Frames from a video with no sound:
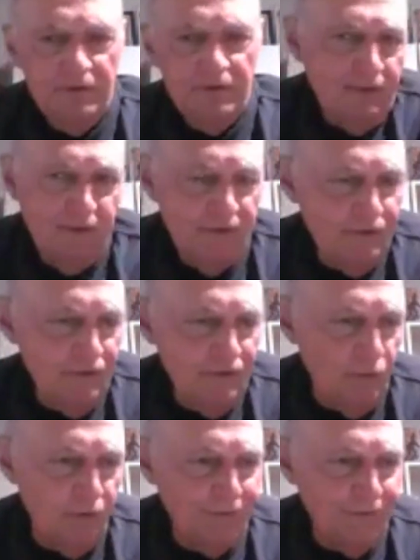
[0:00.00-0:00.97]
telling us
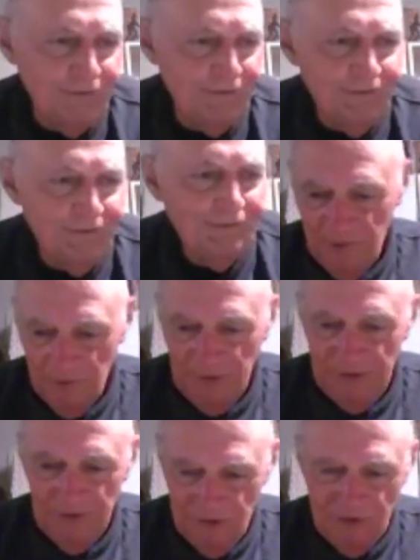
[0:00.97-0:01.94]
stories. And
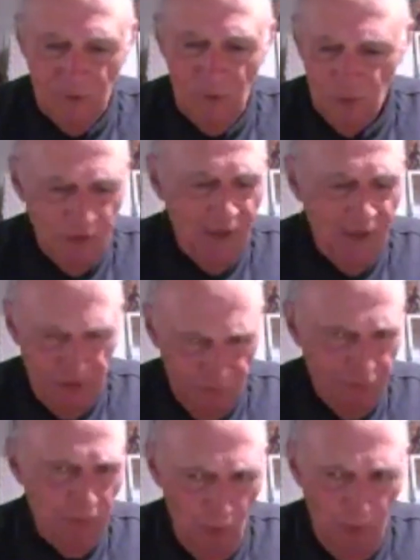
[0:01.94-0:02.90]
then he says, "Oh, you guys are
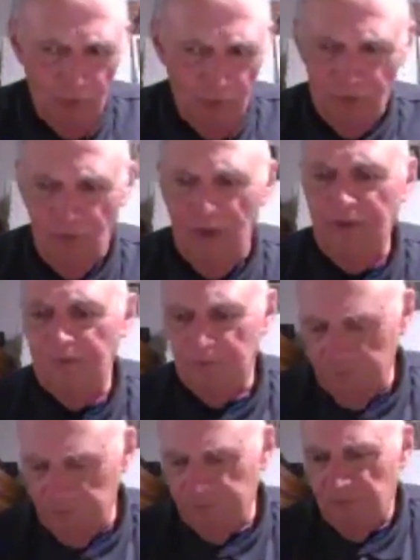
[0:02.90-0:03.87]
from Hoboken, right?"
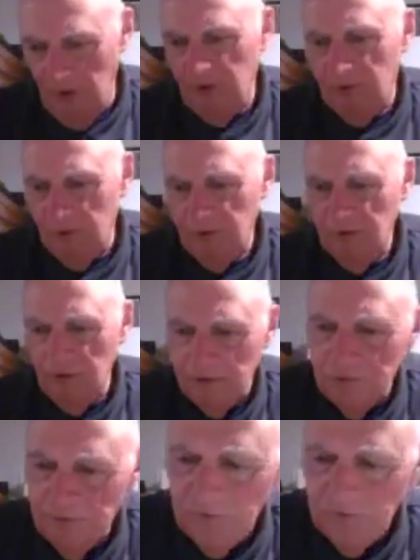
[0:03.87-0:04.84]
Yeah.
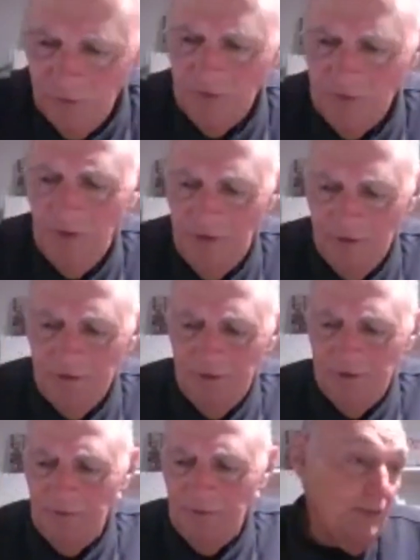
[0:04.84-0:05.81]
He says, "Oh, yeah,
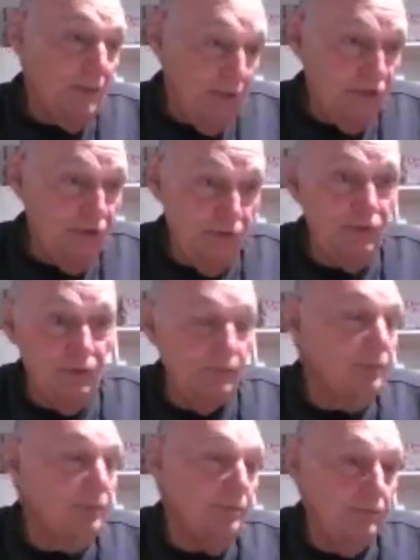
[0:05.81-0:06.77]
my
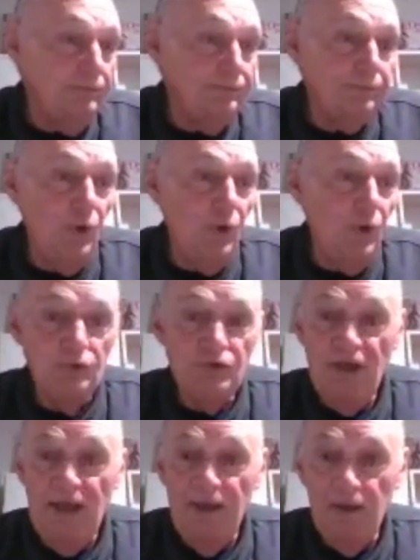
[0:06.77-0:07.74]
sister owns
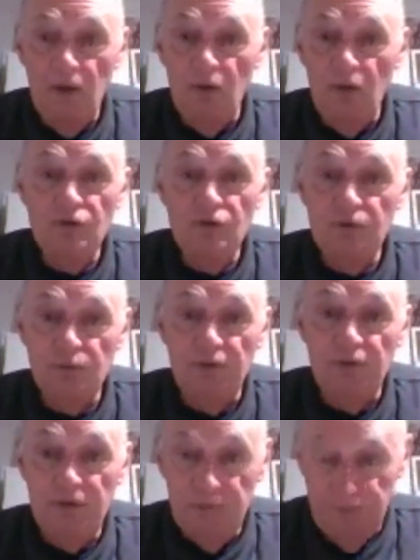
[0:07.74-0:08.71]

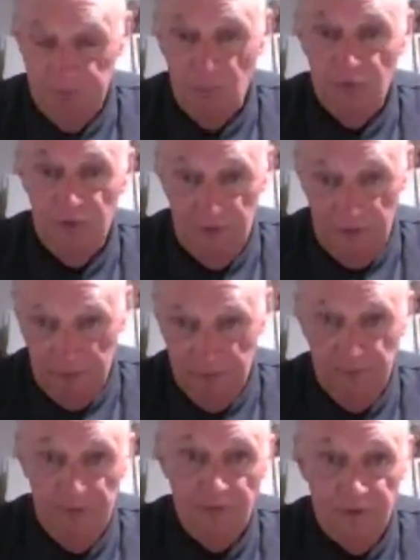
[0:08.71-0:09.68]
one of
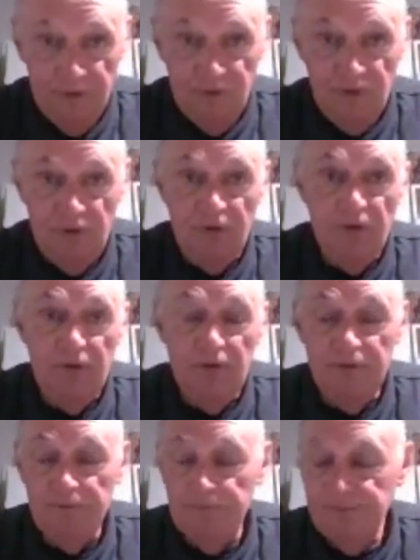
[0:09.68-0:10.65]
the buildings
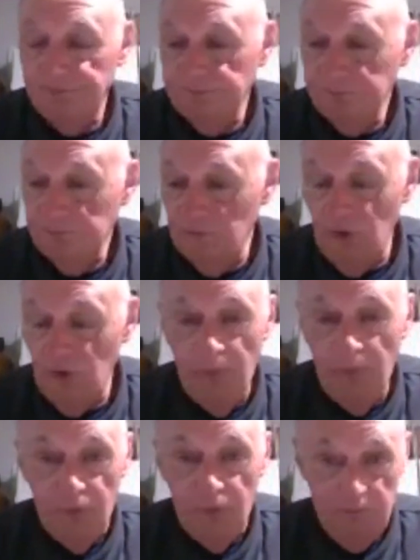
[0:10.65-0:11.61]
in
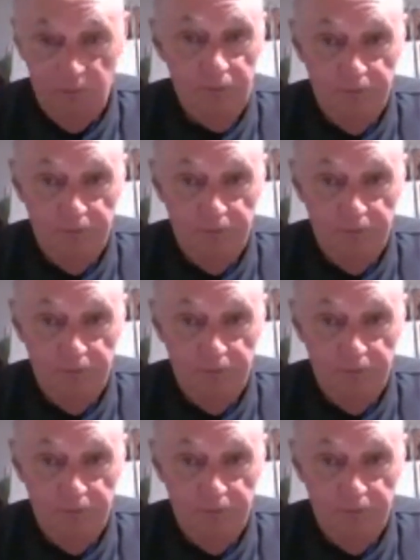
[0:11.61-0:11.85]
Hoboken."